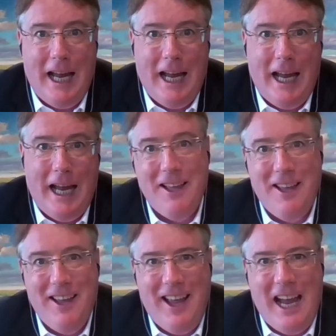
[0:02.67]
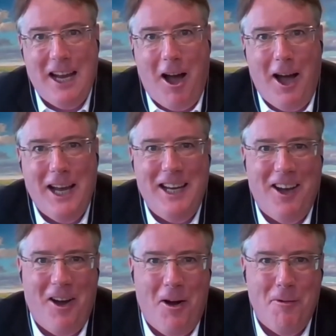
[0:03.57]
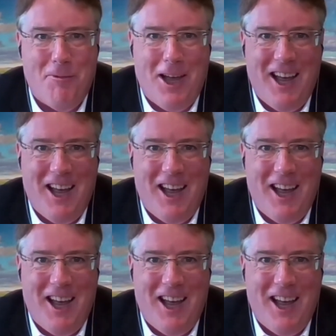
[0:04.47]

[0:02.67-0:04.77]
AI of